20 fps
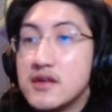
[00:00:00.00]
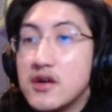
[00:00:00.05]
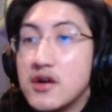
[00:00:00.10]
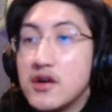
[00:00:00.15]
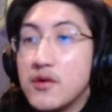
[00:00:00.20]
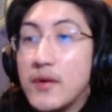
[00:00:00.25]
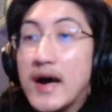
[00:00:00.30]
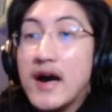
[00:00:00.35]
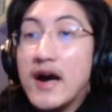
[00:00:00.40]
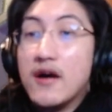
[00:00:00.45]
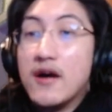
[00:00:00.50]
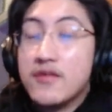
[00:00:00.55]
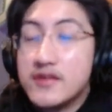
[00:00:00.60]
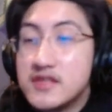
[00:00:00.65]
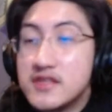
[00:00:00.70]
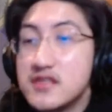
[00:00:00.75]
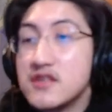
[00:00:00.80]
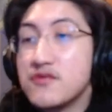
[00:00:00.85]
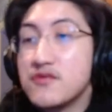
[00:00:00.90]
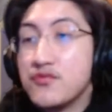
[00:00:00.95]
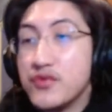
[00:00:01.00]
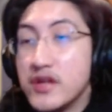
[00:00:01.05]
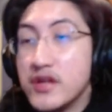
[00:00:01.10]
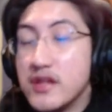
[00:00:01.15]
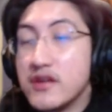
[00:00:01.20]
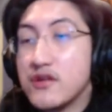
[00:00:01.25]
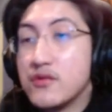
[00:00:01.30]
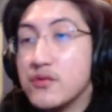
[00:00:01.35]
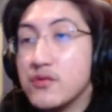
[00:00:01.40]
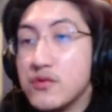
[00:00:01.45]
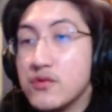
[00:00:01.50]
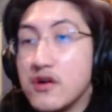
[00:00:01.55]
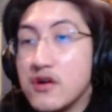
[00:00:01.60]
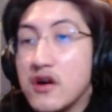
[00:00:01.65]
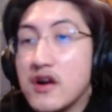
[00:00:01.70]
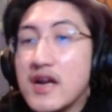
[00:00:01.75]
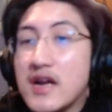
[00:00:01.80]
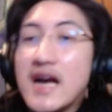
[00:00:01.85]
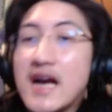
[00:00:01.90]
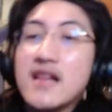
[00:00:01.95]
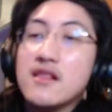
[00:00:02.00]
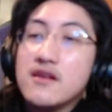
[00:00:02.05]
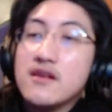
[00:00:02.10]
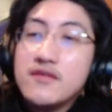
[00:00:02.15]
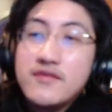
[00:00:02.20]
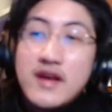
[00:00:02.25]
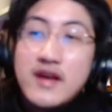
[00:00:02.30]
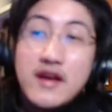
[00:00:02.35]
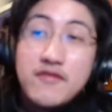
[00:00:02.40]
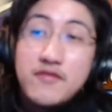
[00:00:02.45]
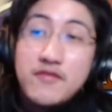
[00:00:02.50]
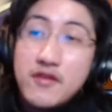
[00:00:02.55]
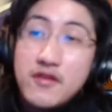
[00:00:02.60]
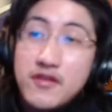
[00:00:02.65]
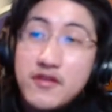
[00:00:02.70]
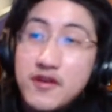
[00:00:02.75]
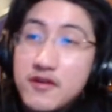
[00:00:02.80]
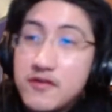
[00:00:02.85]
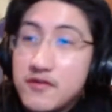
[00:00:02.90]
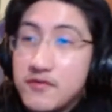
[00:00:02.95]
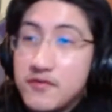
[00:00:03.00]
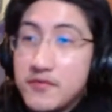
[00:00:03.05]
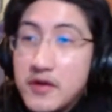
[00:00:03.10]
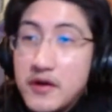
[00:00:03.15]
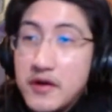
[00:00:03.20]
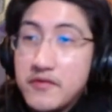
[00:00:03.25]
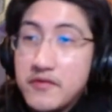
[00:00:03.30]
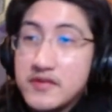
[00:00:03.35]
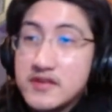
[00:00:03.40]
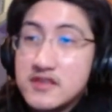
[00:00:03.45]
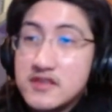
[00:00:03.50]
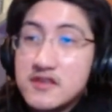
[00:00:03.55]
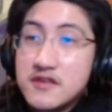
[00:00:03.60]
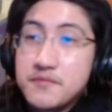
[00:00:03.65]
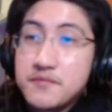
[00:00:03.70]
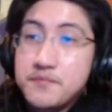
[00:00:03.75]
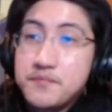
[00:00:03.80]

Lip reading: Wow, this is a really cool card. I love Nightfall, though, obviously.